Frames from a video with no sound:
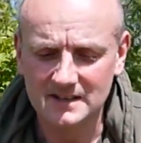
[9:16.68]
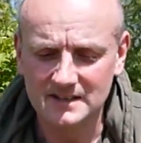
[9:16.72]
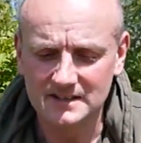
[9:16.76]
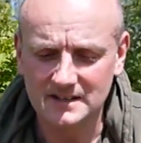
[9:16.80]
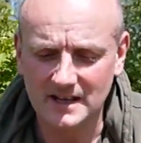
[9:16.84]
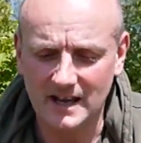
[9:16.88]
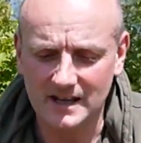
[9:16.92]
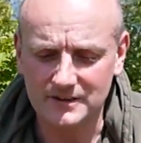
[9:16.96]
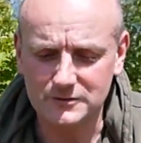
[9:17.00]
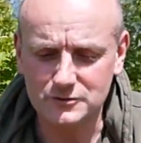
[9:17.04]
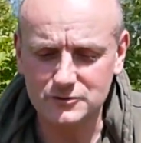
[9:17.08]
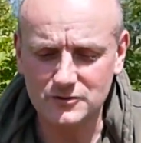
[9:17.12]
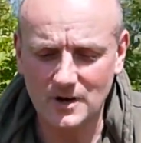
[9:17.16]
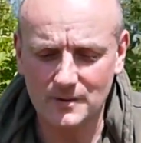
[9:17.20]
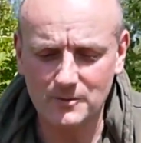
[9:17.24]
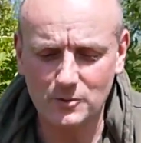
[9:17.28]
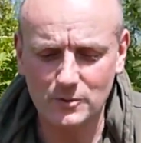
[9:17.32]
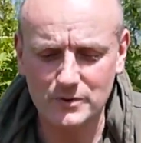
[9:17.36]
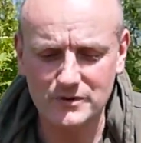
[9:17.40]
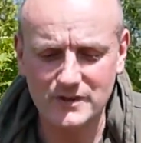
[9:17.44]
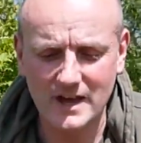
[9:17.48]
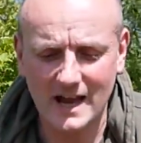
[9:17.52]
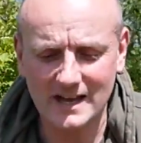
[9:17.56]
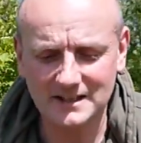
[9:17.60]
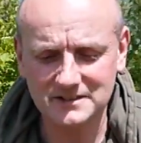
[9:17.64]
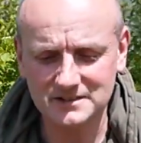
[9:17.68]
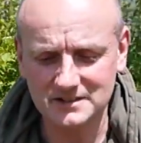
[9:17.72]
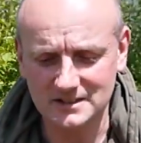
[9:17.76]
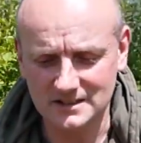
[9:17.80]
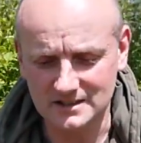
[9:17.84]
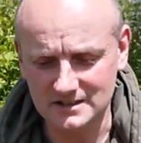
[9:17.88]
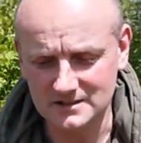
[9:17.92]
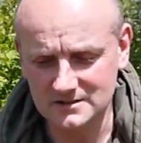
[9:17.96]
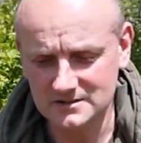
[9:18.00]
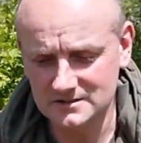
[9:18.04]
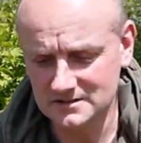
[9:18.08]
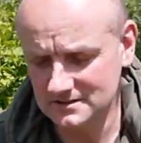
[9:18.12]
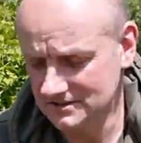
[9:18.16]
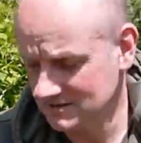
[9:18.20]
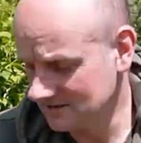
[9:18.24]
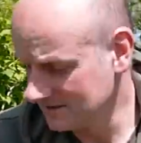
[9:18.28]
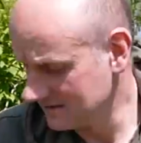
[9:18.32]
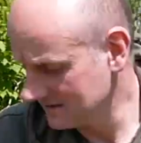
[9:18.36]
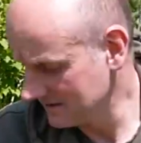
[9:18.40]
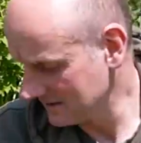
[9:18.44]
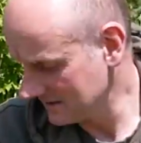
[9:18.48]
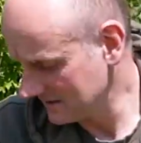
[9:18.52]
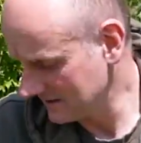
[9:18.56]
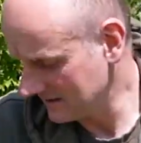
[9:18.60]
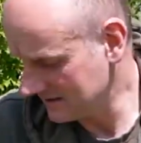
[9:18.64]
Now the trouble with that is
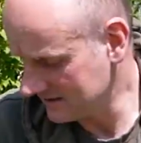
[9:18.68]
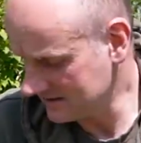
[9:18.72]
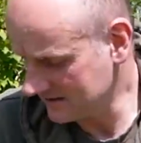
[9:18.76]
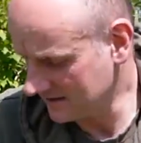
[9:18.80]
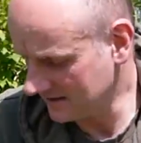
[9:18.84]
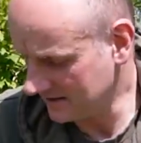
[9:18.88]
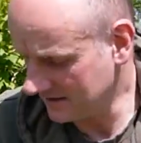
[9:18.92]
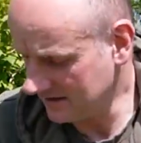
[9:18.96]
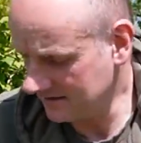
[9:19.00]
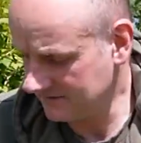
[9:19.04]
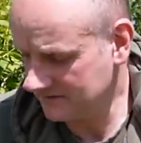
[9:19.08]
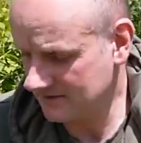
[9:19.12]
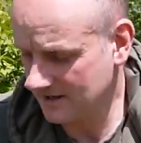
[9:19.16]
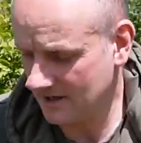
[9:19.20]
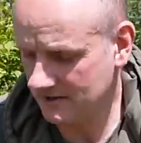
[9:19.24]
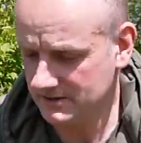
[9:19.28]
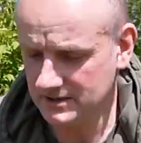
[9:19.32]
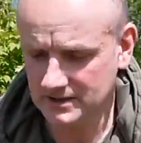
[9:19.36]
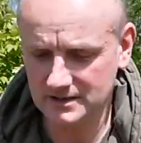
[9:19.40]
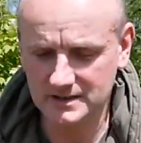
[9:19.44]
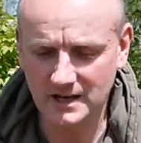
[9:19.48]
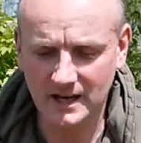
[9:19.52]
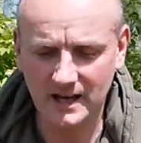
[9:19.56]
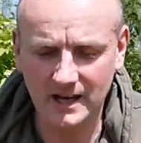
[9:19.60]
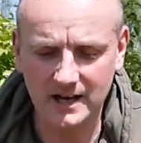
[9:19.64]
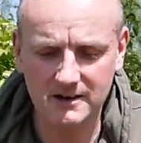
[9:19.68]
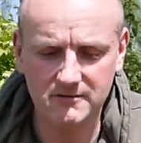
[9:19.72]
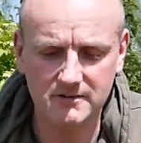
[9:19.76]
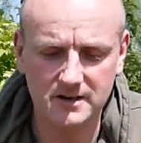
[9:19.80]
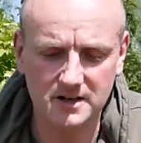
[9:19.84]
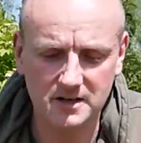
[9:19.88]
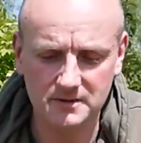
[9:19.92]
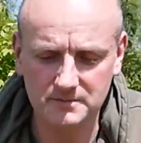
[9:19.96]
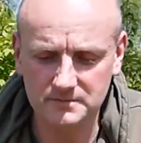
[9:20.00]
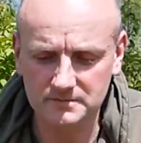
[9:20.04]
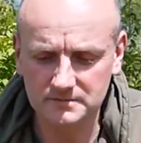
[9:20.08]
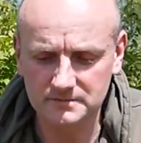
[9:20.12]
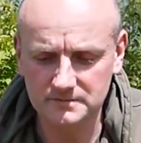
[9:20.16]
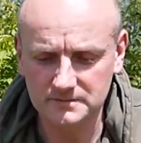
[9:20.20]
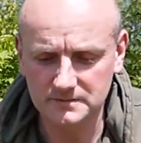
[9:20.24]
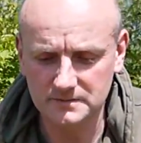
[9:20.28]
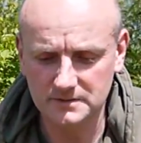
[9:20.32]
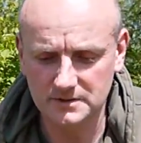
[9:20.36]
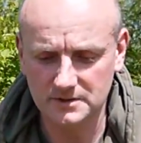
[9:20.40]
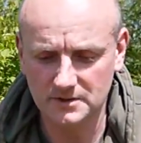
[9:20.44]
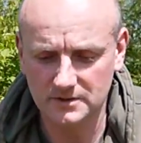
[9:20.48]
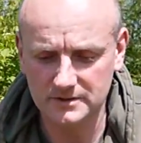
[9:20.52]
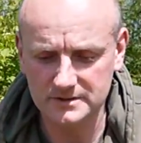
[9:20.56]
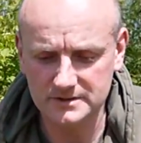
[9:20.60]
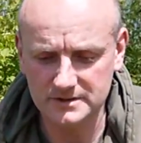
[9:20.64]
that even though you can hair rig them
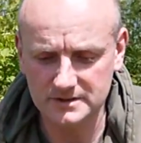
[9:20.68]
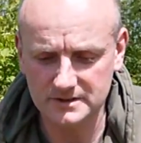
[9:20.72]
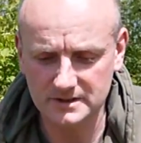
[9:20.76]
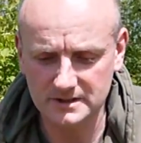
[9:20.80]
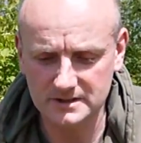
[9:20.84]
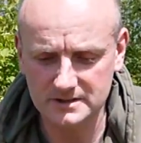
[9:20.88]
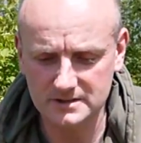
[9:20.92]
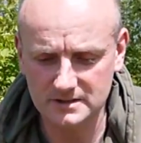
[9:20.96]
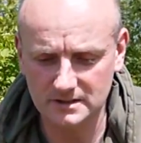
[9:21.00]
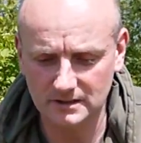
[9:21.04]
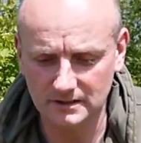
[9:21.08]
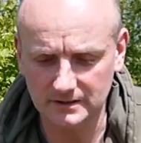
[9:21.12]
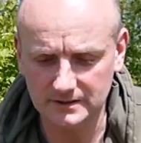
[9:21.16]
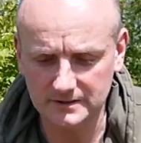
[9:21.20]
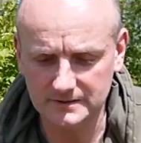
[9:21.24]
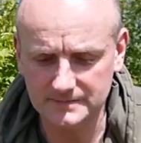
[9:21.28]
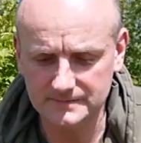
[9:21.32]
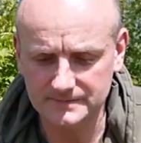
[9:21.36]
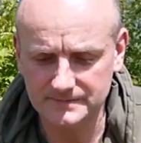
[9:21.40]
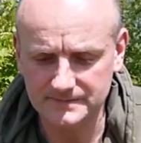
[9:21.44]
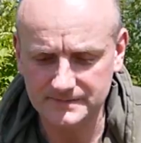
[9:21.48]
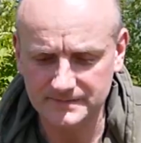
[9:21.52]
nice and easily,